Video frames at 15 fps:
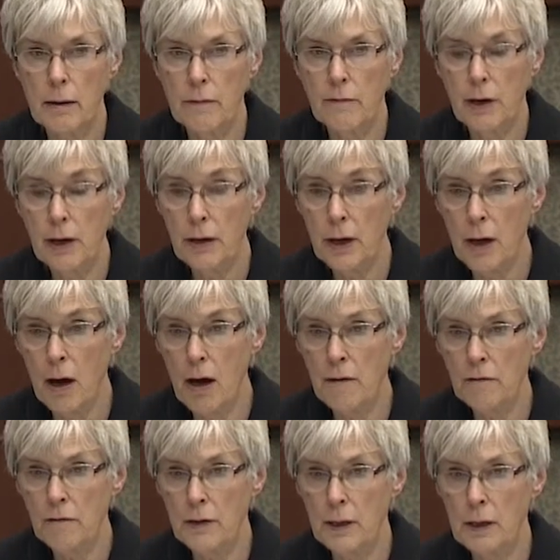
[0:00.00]
very
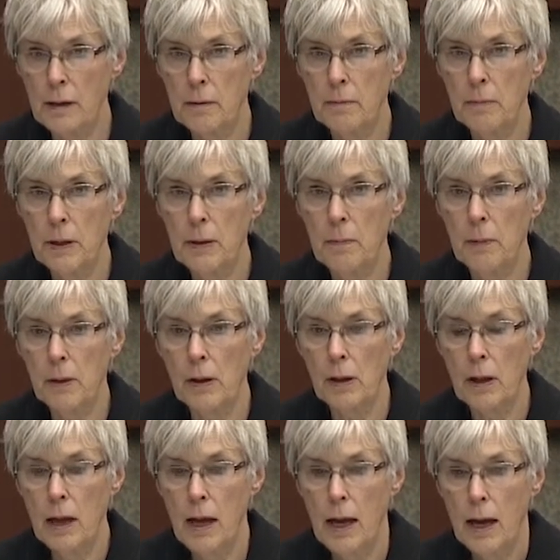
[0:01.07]
often
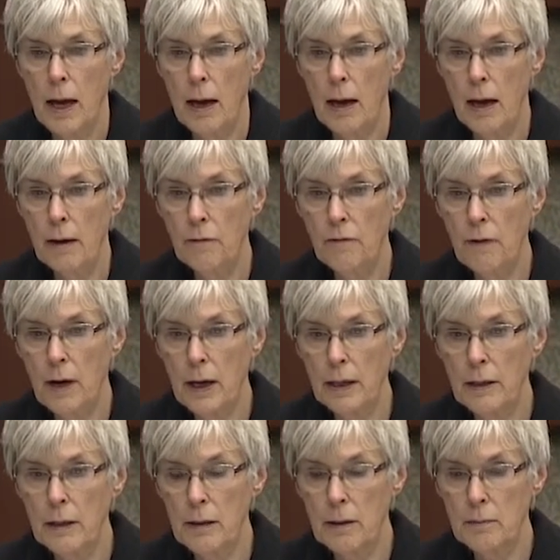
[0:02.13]
people
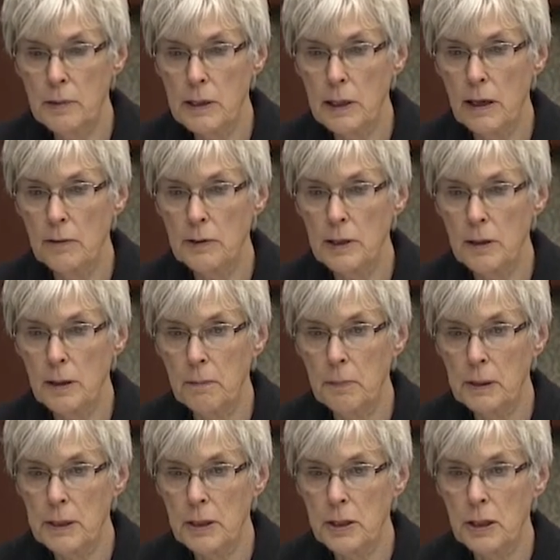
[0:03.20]
find themselves in the
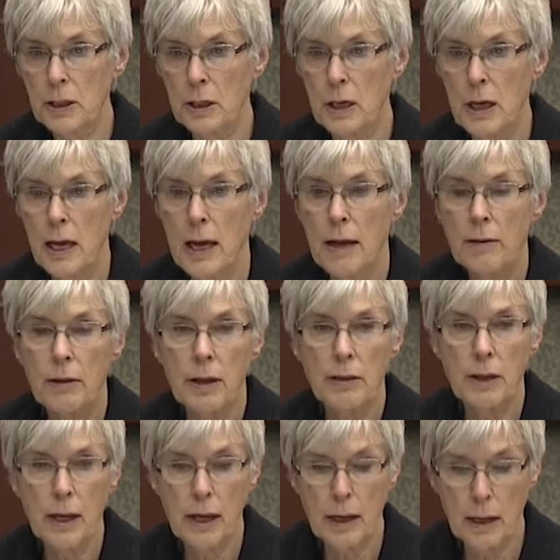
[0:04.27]
position
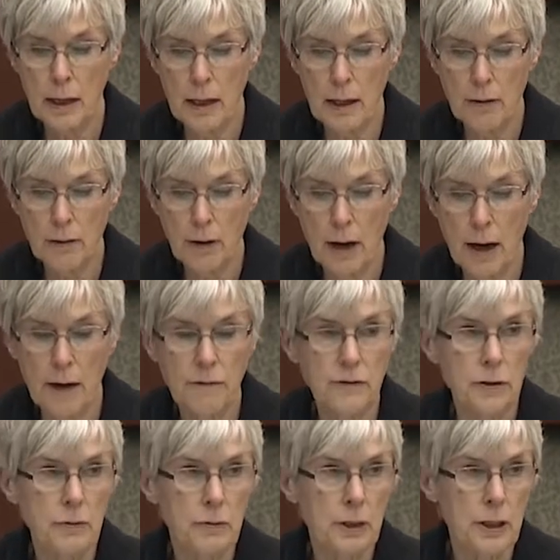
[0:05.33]
that they either have
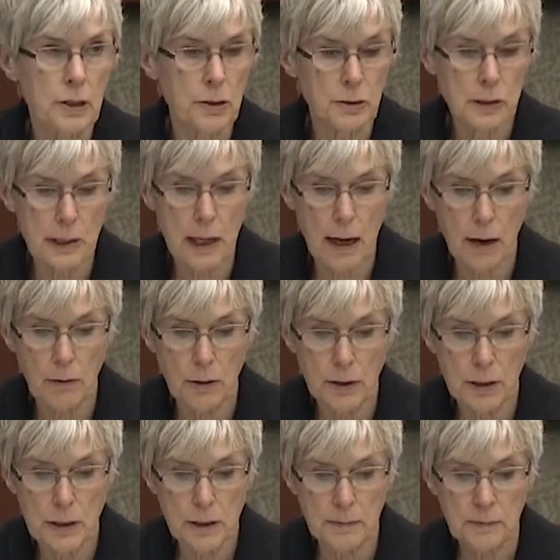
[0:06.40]
to reduce
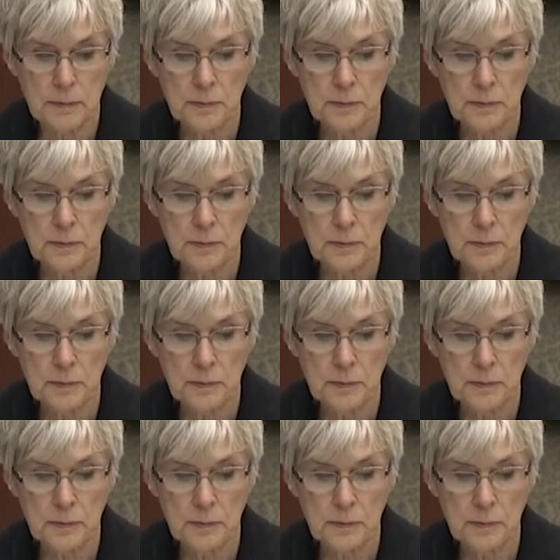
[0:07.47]
hours